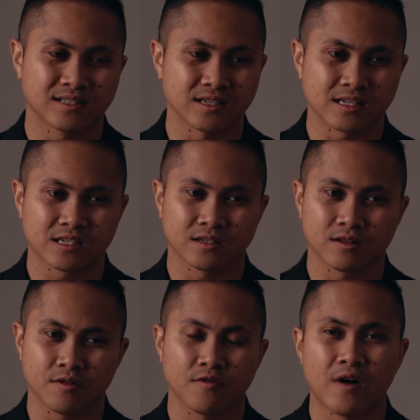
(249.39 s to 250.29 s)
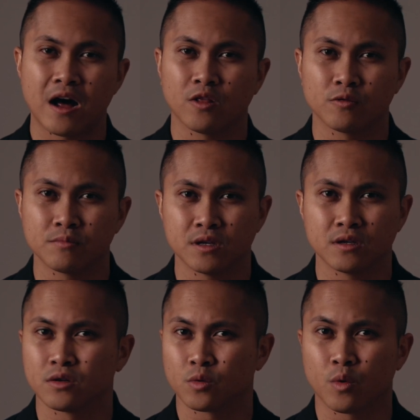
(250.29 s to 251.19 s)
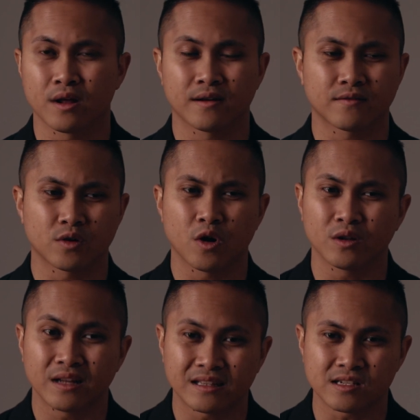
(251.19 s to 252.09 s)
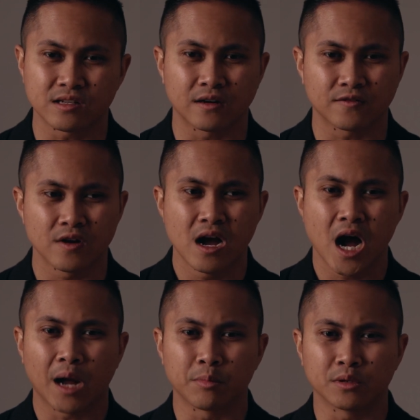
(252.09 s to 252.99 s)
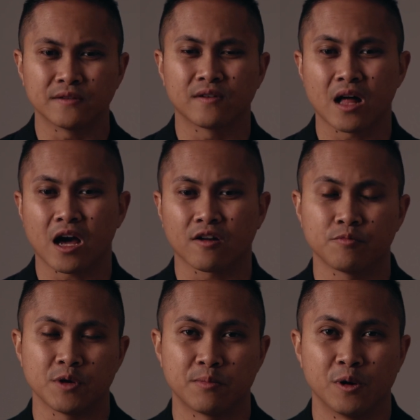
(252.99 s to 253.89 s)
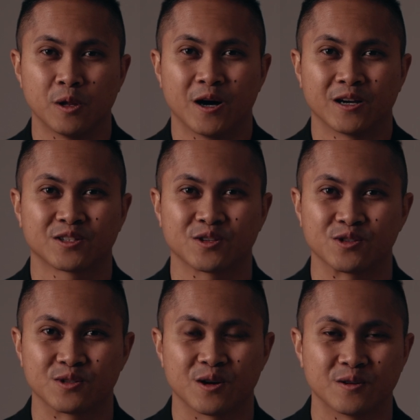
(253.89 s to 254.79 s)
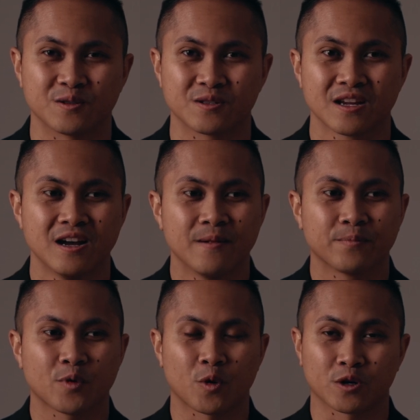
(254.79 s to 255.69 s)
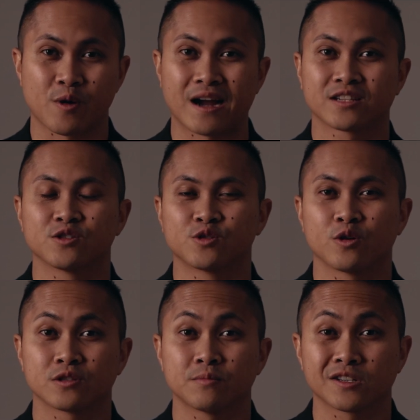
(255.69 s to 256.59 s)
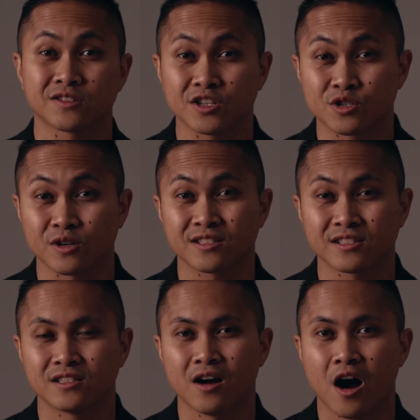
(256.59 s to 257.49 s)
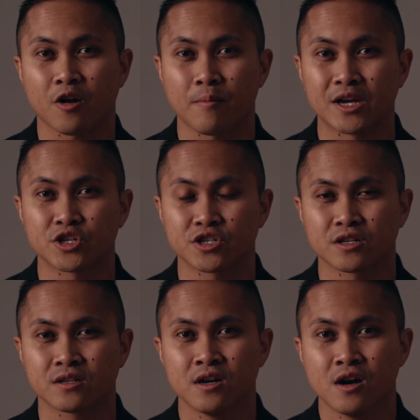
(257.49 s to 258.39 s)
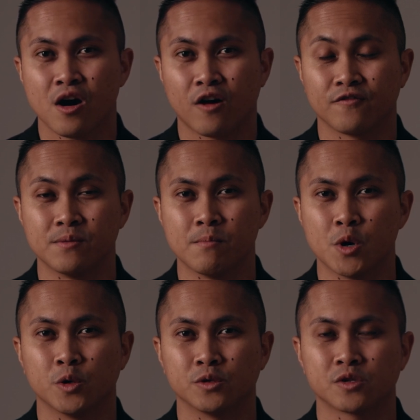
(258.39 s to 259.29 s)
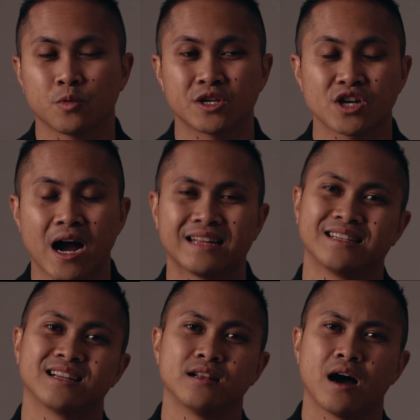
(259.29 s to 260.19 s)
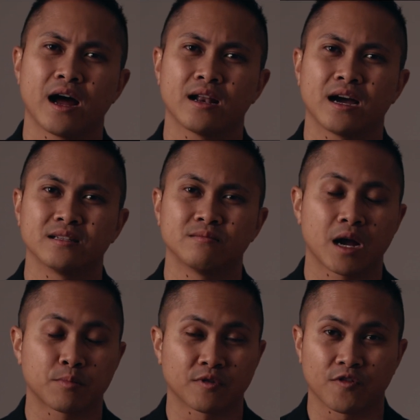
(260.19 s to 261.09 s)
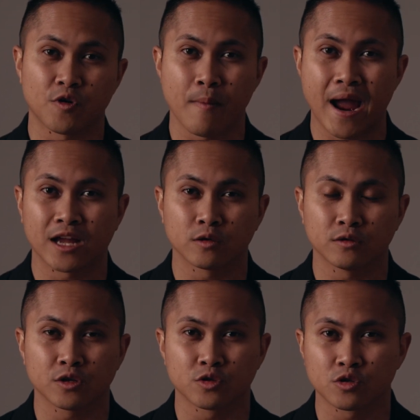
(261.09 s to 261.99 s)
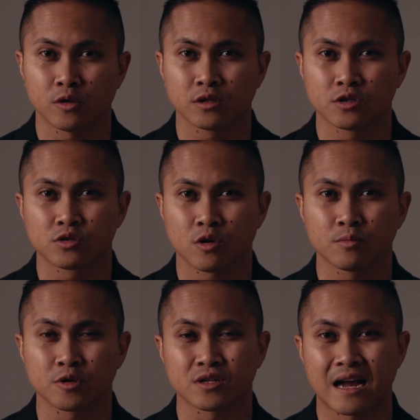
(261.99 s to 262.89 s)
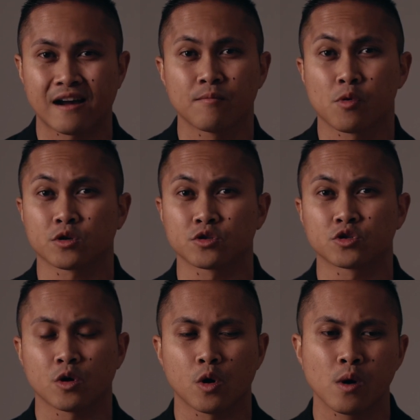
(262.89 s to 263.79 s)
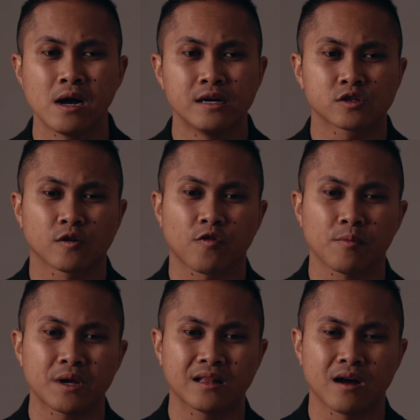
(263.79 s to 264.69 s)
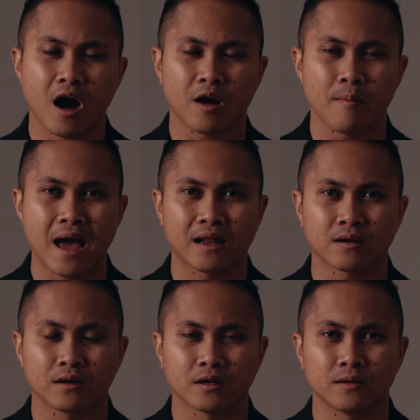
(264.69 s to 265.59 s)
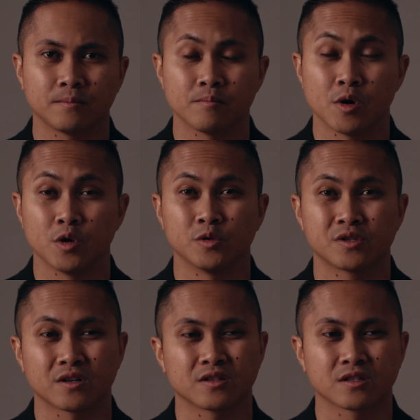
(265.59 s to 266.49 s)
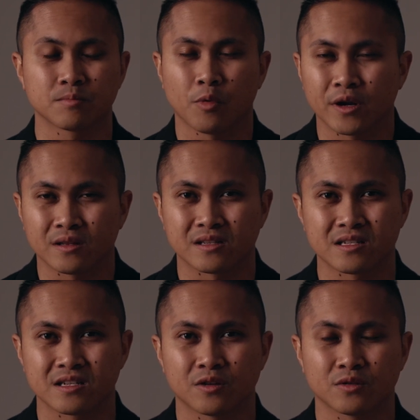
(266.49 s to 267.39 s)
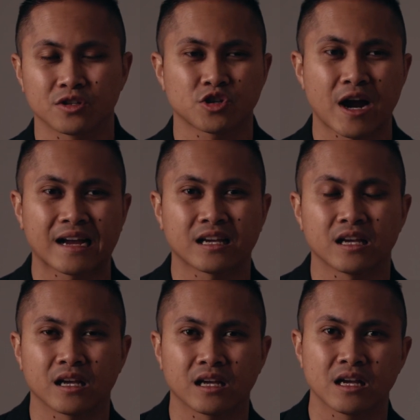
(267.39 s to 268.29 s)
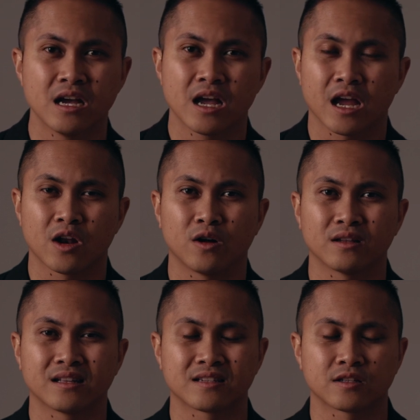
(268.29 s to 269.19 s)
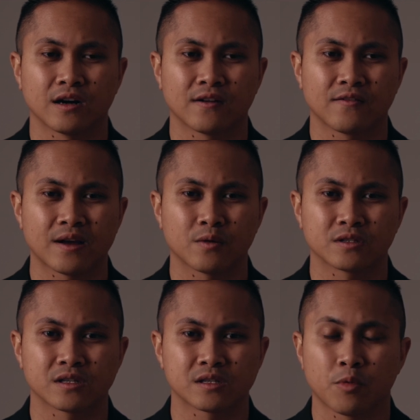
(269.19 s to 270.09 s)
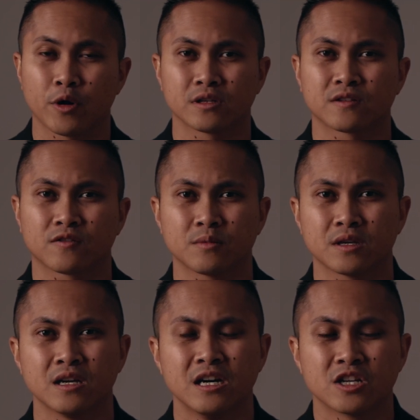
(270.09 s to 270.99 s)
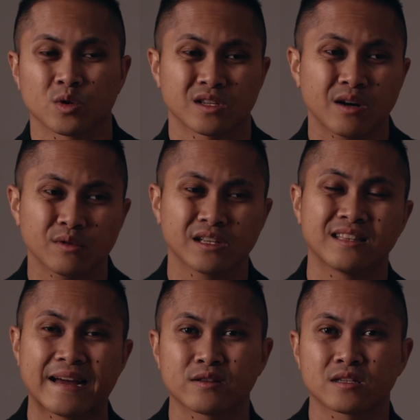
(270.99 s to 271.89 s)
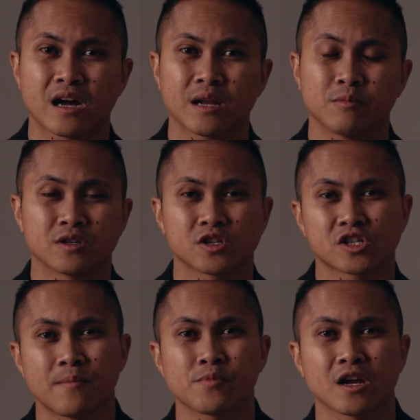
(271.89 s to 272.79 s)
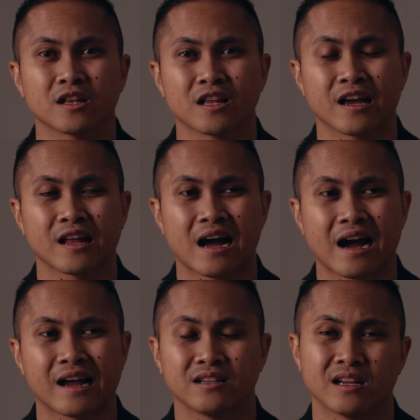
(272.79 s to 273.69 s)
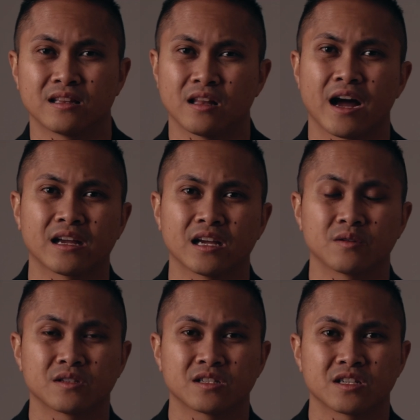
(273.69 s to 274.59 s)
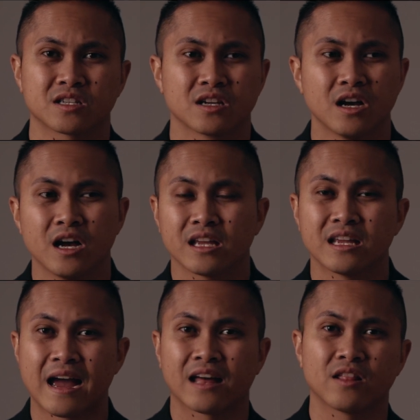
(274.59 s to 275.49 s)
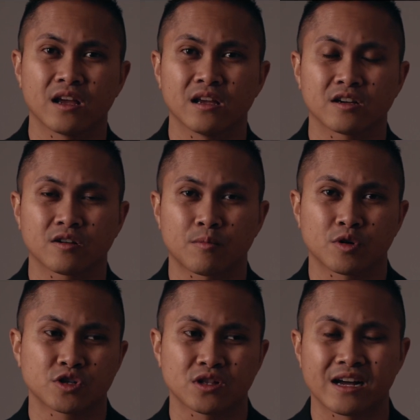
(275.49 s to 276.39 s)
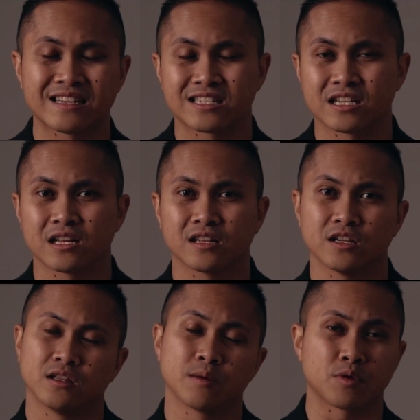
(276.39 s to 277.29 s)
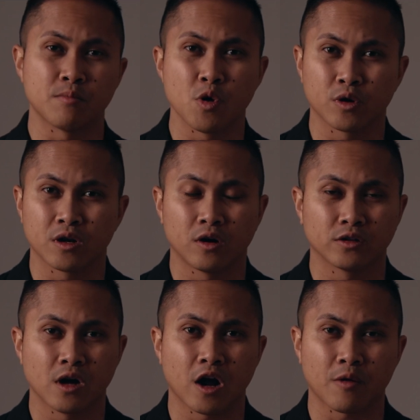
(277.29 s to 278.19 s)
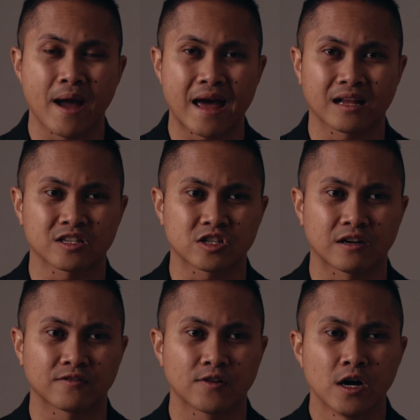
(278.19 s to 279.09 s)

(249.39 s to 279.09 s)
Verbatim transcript: Just the follow me or whatever, all that stuff. I believe a lot of people lost their drones or crash their drones because they trusted the automation of the modes, which I did not. I, I prefer manually controlling the drone because I have more control. So for me, the automatic uh, modes are just pointless, you know, the tracking and all that stuff. It was just pointless for me. So it's not really a downside, but just something that I didn't like. It was just, yeah, they commercialized it. they promoted all the automatic stuff.